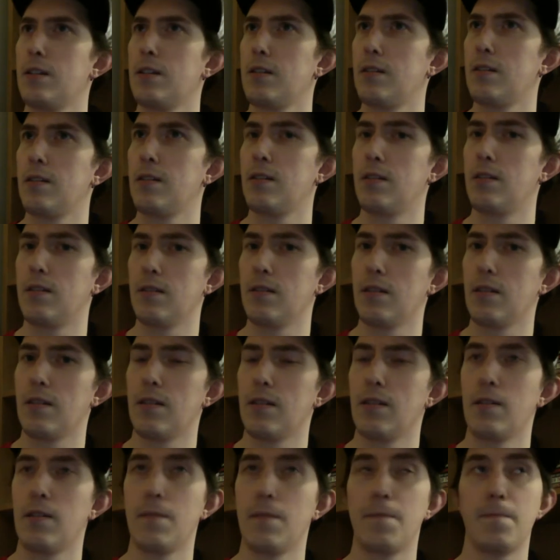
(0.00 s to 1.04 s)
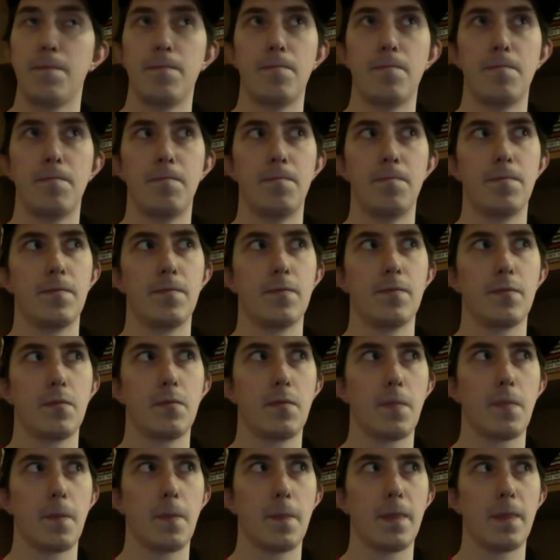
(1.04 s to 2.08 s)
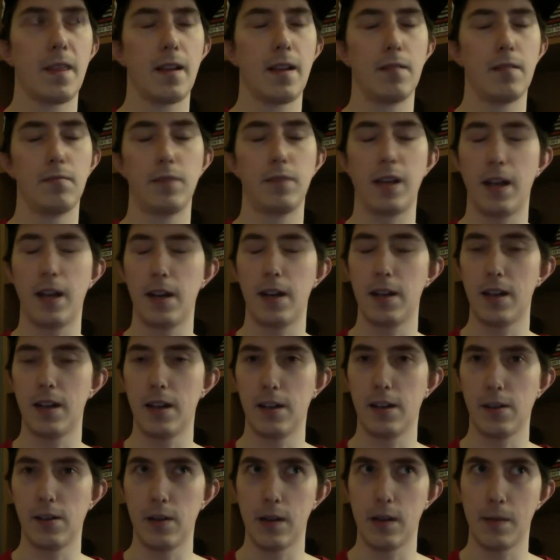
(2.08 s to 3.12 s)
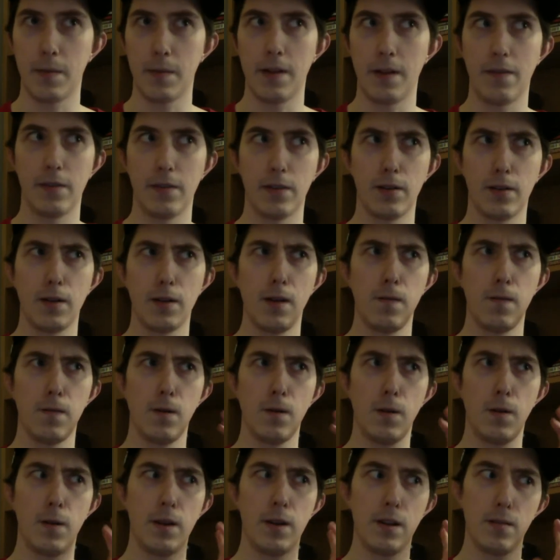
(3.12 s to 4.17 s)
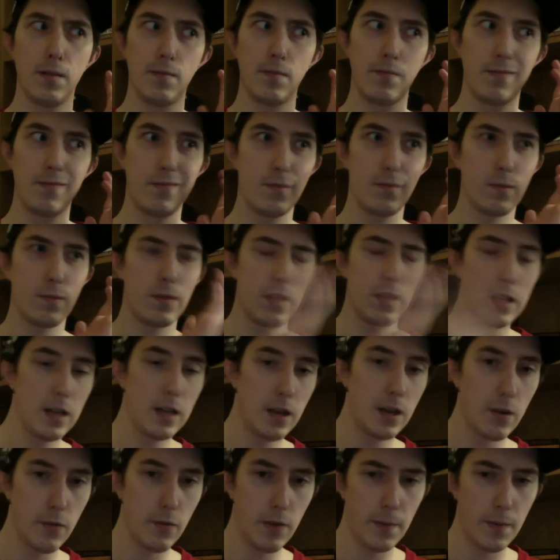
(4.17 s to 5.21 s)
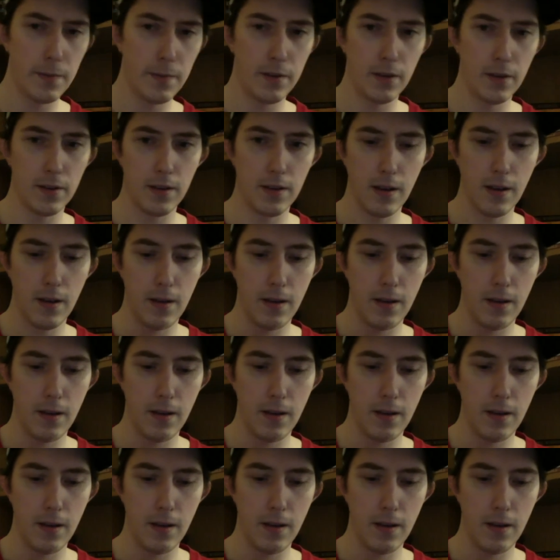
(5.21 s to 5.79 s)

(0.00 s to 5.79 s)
he's like uh, getting a bit of a scuffle. Then he rips his uh,